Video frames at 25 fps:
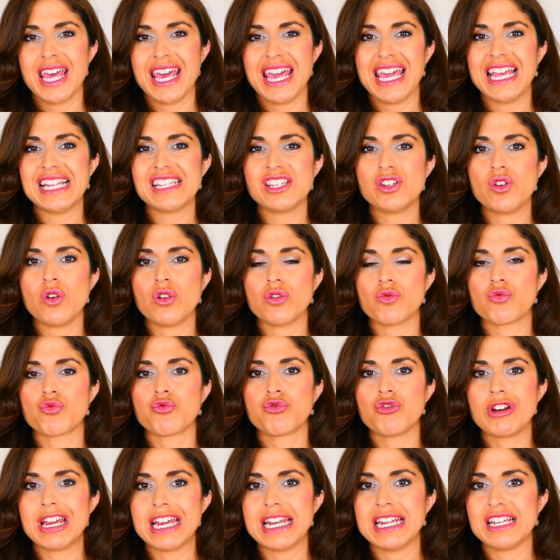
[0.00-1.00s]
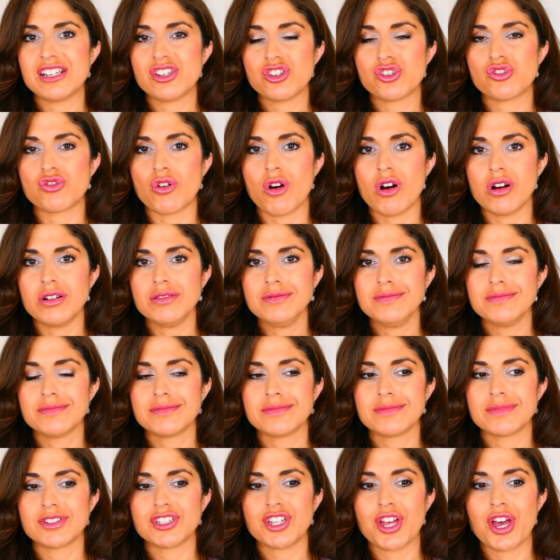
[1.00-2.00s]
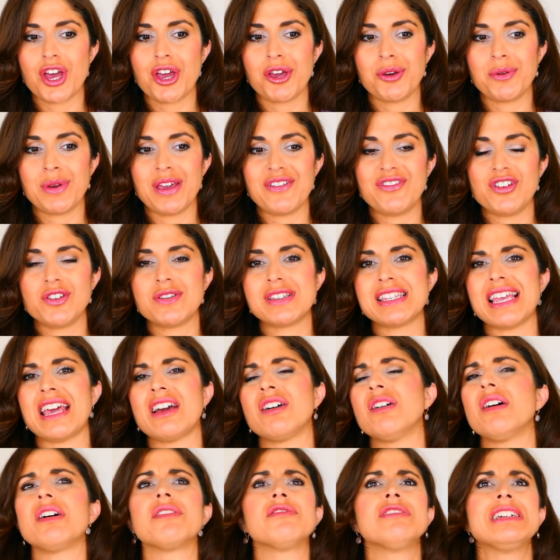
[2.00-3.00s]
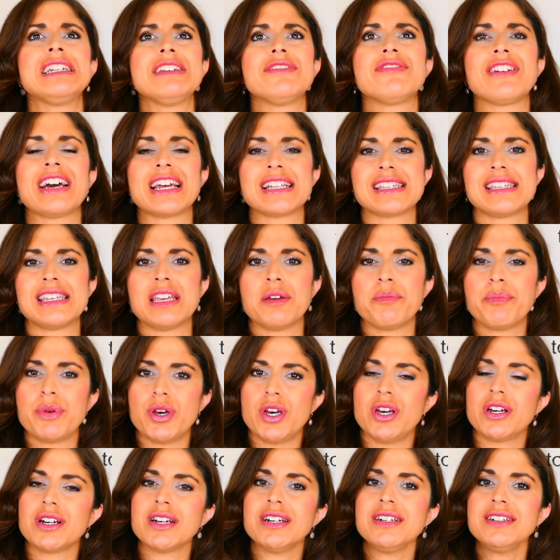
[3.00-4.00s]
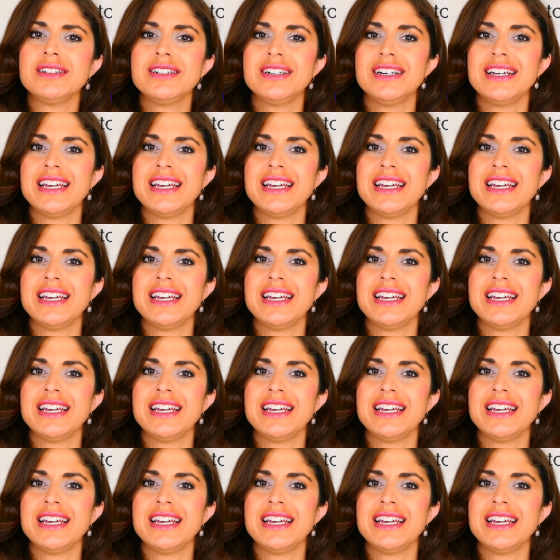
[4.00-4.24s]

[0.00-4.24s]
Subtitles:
It's not really strong. So if you say, oh, I really fancy a burger,